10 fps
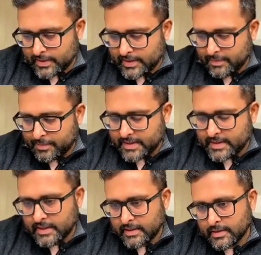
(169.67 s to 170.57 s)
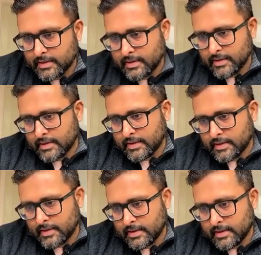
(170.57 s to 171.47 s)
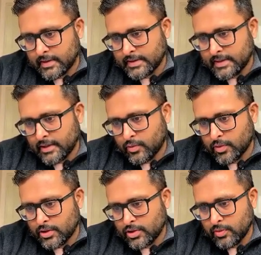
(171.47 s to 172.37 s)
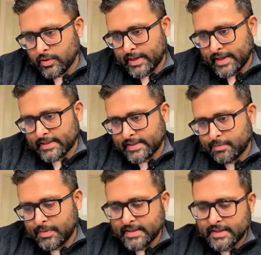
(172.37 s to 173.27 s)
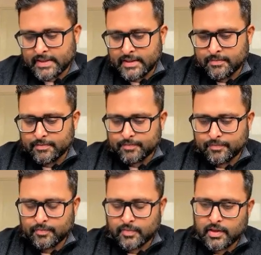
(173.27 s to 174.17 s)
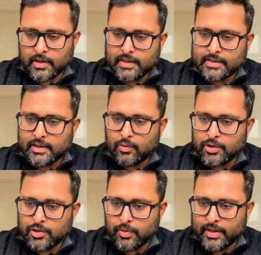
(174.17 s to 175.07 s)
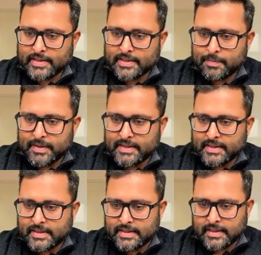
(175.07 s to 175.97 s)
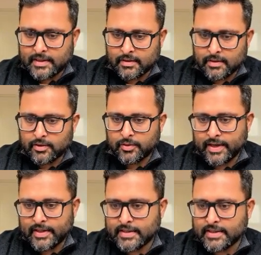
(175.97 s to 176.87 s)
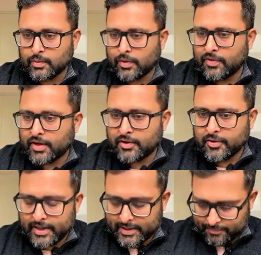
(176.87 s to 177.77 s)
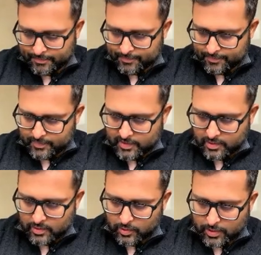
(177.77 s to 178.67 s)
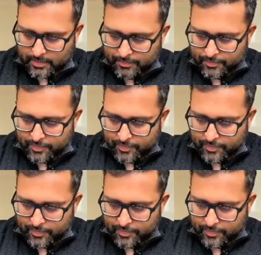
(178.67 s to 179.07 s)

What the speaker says: DPD is equal to SPDT is equal to SPDT, right? This is what we can write. Okay.